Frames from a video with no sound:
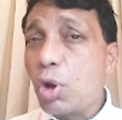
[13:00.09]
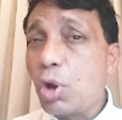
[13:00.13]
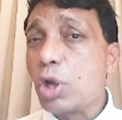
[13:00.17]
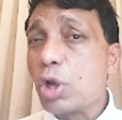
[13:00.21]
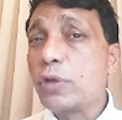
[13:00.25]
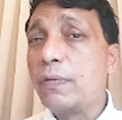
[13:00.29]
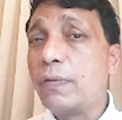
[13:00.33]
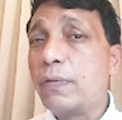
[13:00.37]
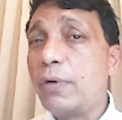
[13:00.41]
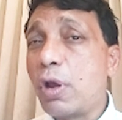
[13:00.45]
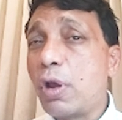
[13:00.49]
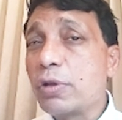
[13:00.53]

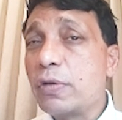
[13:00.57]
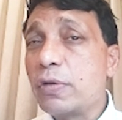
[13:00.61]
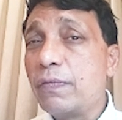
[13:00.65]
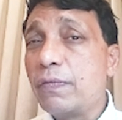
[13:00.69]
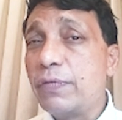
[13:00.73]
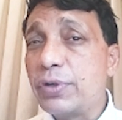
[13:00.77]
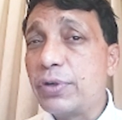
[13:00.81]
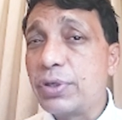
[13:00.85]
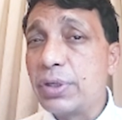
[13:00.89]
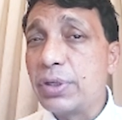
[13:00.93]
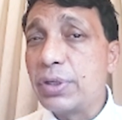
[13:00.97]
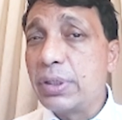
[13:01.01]
cause of loss of
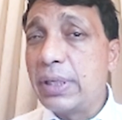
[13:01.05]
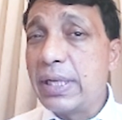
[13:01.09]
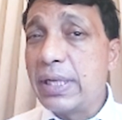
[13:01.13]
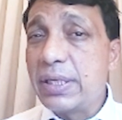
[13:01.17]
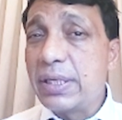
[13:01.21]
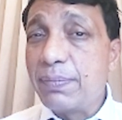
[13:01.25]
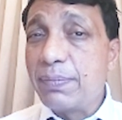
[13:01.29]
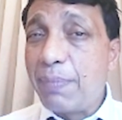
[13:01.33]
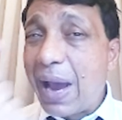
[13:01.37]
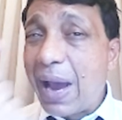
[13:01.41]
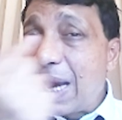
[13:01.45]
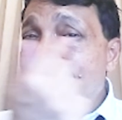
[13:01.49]
vision
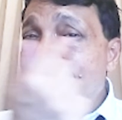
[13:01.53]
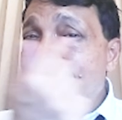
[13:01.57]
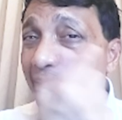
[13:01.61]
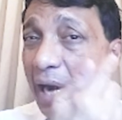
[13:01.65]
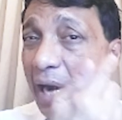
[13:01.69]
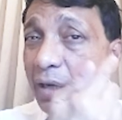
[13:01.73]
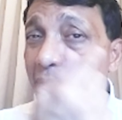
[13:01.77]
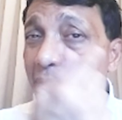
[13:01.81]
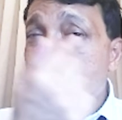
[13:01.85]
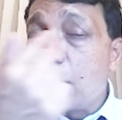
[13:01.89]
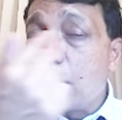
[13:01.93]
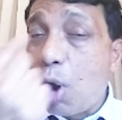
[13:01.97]
is
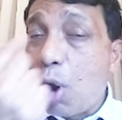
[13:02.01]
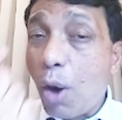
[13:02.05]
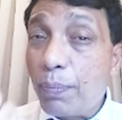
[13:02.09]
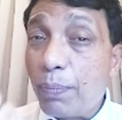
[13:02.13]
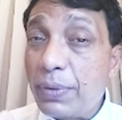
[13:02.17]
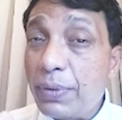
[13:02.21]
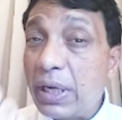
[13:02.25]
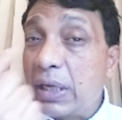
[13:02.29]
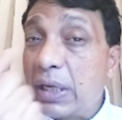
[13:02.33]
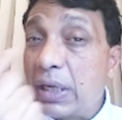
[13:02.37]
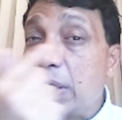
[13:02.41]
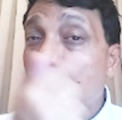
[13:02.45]
bilateral
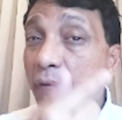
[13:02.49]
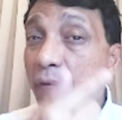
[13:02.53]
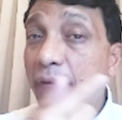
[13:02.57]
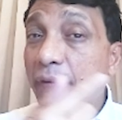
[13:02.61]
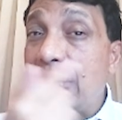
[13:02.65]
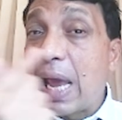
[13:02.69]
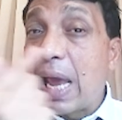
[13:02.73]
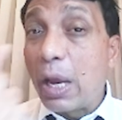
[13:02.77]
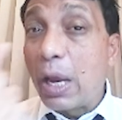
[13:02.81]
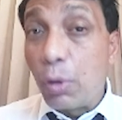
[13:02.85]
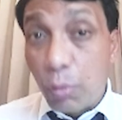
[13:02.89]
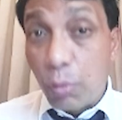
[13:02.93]
optic nerve
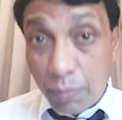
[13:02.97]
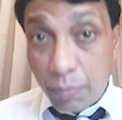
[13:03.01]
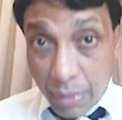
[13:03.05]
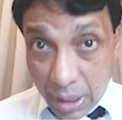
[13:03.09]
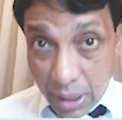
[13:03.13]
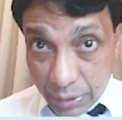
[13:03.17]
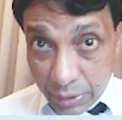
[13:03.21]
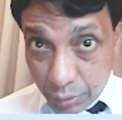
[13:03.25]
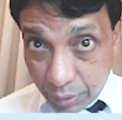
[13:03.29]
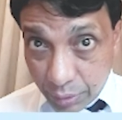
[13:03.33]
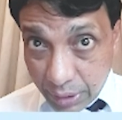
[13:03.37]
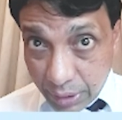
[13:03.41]

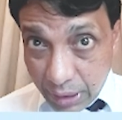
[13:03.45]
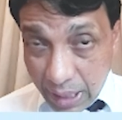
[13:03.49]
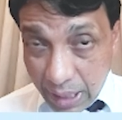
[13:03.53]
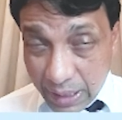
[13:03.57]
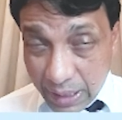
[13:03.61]
gliomas, okay?